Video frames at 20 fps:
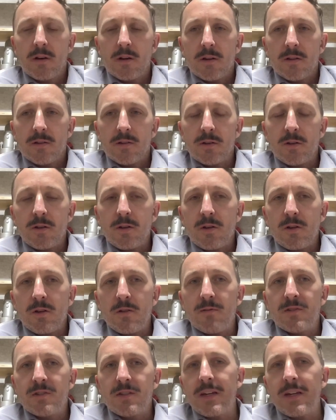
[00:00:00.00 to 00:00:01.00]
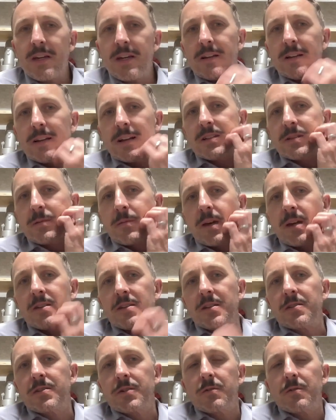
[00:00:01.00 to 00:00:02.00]
so you, you've seen that's
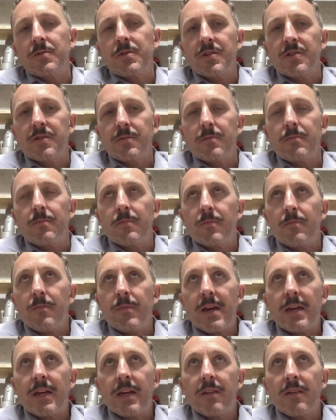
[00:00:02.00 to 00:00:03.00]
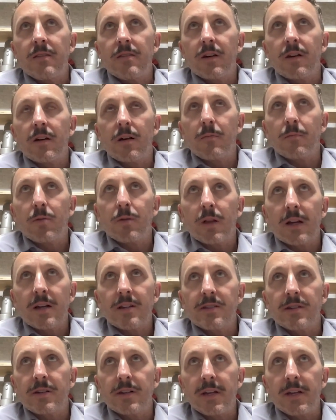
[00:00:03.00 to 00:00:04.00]
amazing so just making the
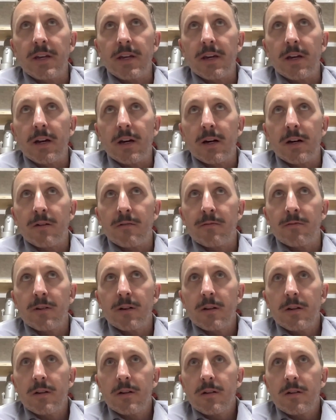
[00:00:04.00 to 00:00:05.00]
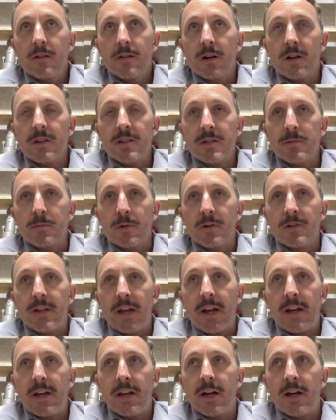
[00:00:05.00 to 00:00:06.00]
complexity of customer
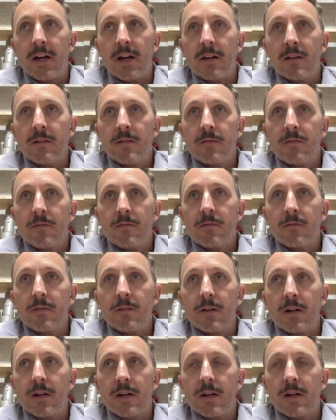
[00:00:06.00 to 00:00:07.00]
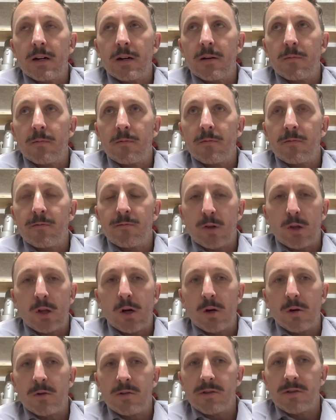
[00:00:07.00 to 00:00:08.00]
data um,
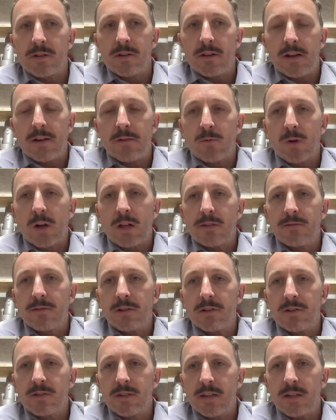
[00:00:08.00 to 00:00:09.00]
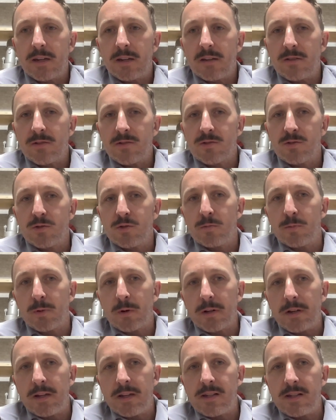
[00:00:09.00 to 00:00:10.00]
flows and, and relevancy
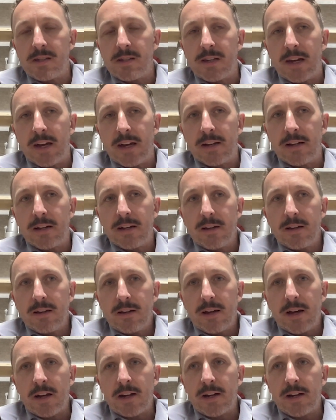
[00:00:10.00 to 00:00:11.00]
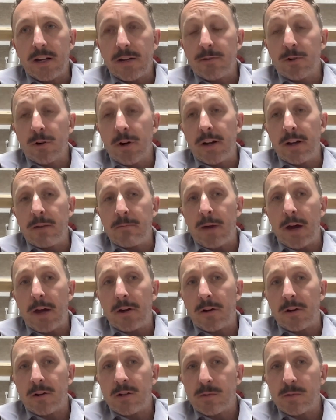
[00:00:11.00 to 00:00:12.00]
super easy and and kind of creating
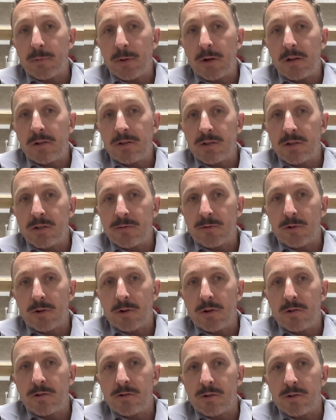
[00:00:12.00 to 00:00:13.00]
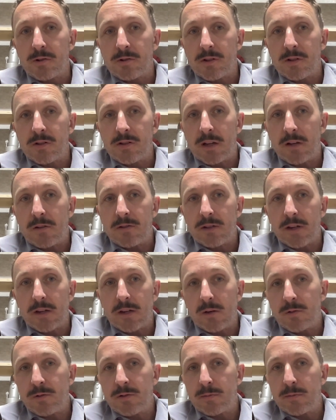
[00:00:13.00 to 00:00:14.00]
better experiences for users it sounds
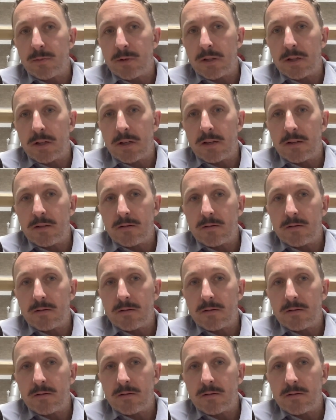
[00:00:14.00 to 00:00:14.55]
like ultimately